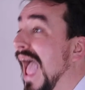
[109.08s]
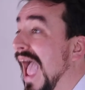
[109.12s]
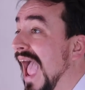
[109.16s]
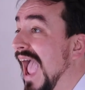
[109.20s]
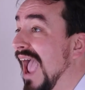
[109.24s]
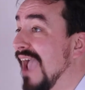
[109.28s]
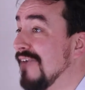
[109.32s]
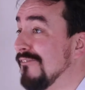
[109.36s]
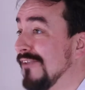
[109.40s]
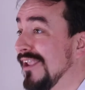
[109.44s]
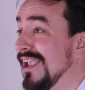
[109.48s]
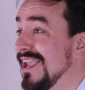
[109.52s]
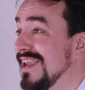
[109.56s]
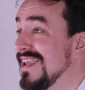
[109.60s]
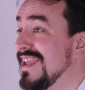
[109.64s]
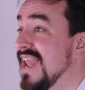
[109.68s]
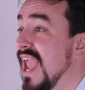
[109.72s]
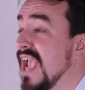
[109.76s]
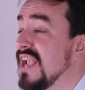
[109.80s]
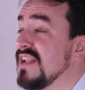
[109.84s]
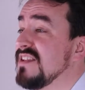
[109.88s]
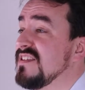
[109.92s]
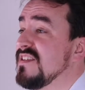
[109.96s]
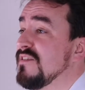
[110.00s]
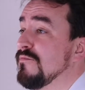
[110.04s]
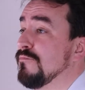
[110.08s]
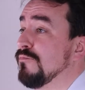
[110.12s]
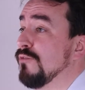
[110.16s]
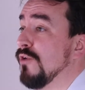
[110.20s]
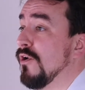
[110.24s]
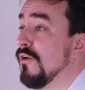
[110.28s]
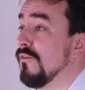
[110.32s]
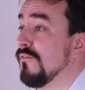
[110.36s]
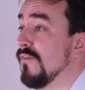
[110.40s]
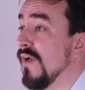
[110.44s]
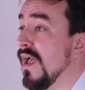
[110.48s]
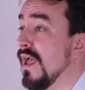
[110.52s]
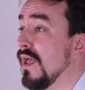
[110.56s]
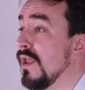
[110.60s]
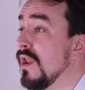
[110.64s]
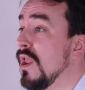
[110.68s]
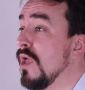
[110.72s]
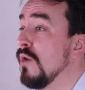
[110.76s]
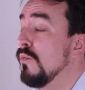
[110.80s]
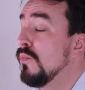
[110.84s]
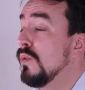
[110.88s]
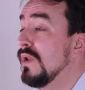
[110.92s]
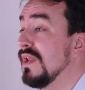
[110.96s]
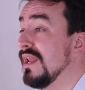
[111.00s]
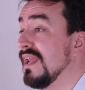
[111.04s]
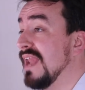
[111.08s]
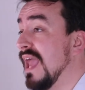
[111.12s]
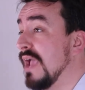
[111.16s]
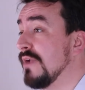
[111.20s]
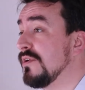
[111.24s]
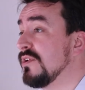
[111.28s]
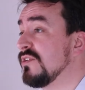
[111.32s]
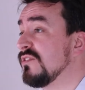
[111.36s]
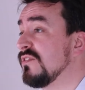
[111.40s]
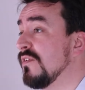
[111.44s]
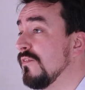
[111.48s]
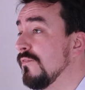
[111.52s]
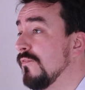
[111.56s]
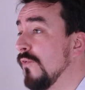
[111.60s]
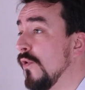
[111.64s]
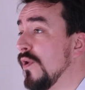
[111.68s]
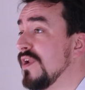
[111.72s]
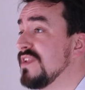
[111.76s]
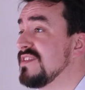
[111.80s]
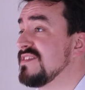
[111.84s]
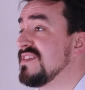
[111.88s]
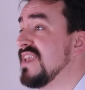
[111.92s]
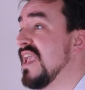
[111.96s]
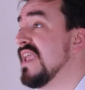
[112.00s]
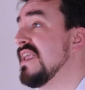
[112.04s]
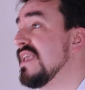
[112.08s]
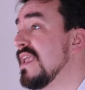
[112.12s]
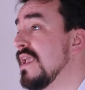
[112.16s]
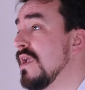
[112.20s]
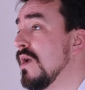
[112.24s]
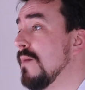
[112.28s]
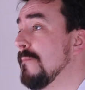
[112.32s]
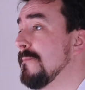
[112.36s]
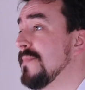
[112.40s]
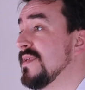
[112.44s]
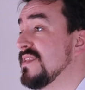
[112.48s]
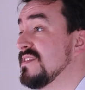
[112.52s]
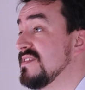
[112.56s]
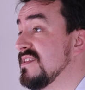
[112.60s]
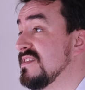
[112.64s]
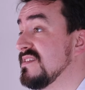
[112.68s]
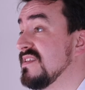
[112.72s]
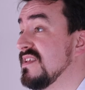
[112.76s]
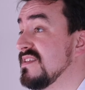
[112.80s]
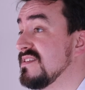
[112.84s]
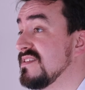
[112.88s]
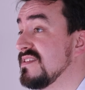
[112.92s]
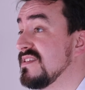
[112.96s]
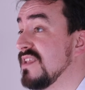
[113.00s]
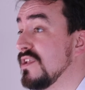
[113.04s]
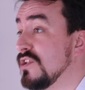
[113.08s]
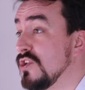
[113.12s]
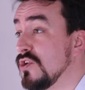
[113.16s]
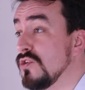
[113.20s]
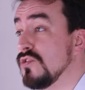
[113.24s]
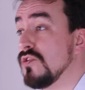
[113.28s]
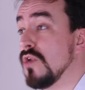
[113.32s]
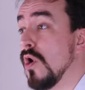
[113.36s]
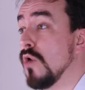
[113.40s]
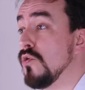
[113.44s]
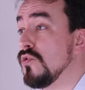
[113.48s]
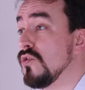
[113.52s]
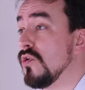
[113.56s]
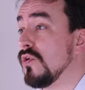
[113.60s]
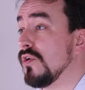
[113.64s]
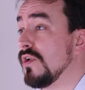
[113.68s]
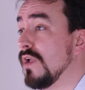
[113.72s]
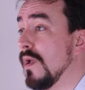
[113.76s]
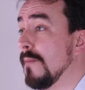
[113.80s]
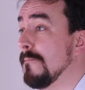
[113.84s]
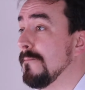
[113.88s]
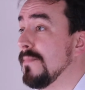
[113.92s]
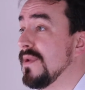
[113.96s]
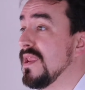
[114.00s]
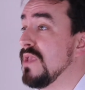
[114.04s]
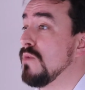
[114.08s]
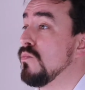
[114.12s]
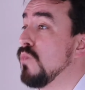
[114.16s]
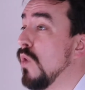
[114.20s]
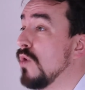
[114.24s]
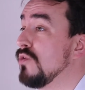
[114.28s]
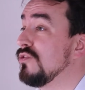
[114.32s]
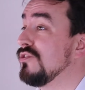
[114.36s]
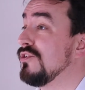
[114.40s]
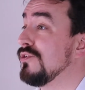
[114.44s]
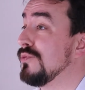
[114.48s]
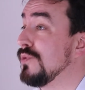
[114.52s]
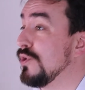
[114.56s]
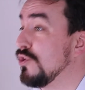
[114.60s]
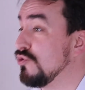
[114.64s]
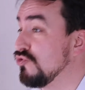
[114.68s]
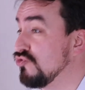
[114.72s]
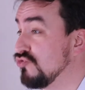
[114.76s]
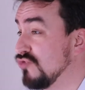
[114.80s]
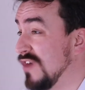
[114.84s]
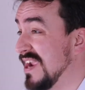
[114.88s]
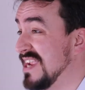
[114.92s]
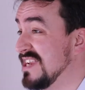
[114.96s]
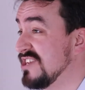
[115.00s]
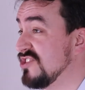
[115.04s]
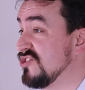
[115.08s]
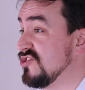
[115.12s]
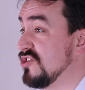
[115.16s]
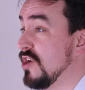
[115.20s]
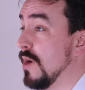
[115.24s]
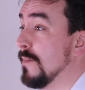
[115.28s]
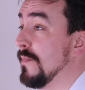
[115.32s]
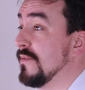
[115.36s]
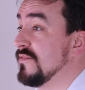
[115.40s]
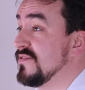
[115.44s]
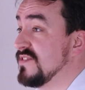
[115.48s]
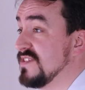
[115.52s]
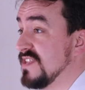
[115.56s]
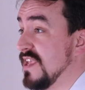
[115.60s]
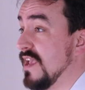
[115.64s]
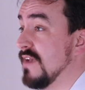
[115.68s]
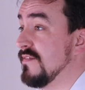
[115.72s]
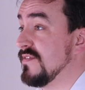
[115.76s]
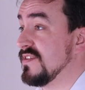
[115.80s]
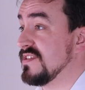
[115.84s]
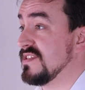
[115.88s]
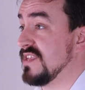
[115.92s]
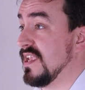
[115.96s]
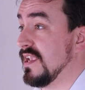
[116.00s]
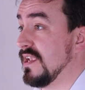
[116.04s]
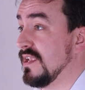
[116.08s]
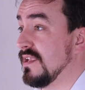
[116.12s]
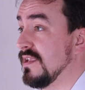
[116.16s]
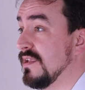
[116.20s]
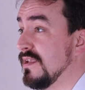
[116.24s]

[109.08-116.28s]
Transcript: Having a negative profile will allow you to avoid taking on businesses that you know your company won't do a great job of servicing.